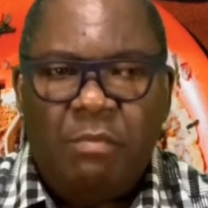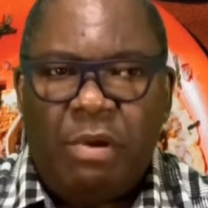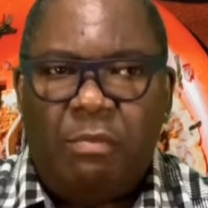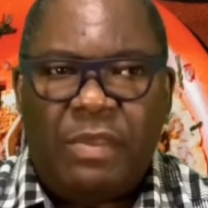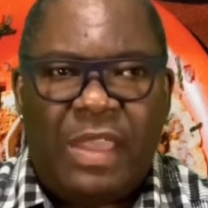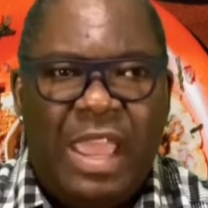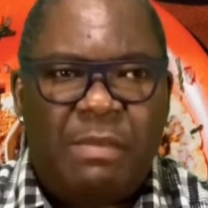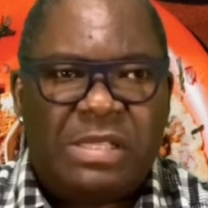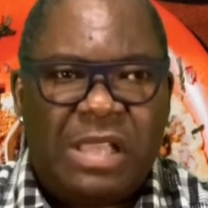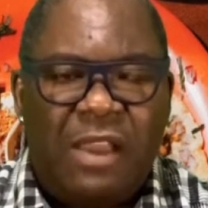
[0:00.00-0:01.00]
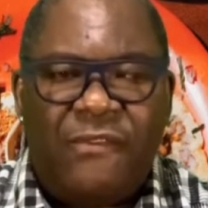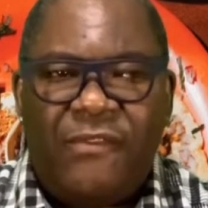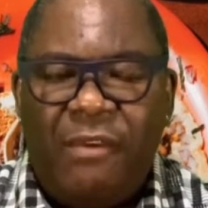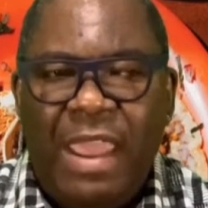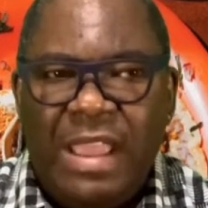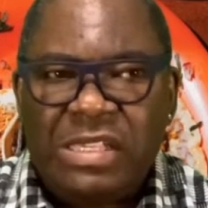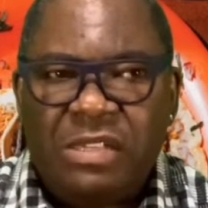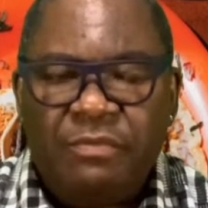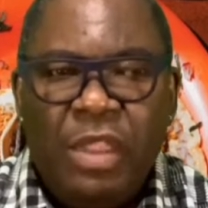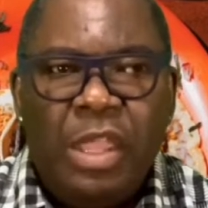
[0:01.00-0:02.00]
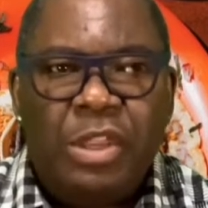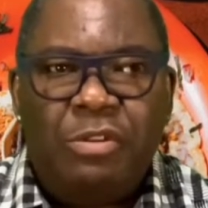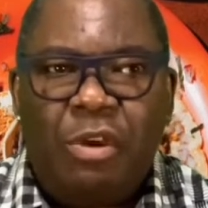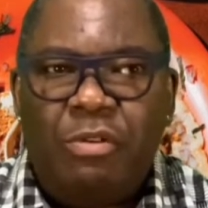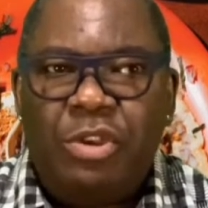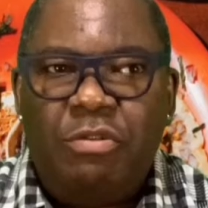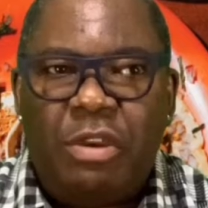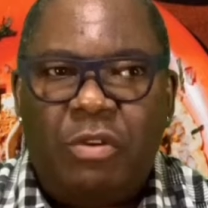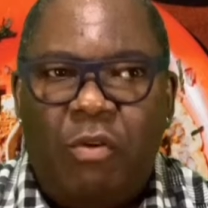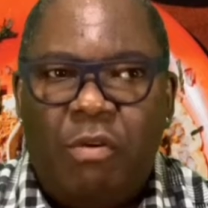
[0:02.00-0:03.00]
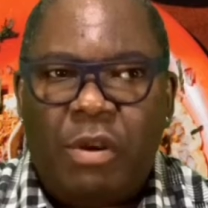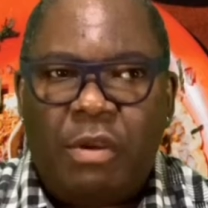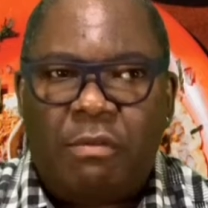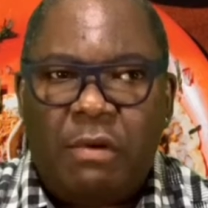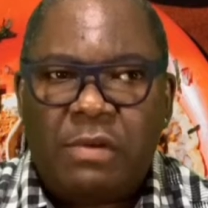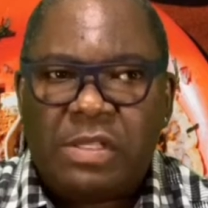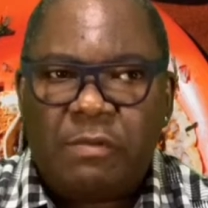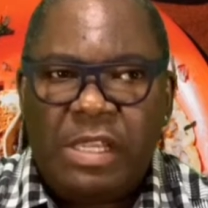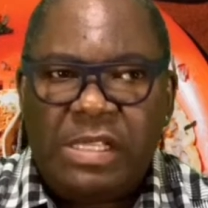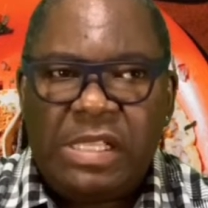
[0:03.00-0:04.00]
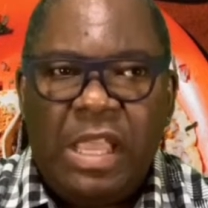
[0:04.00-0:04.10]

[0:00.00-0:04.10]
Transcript: but with Amazon Fresh, you know, you can order groceries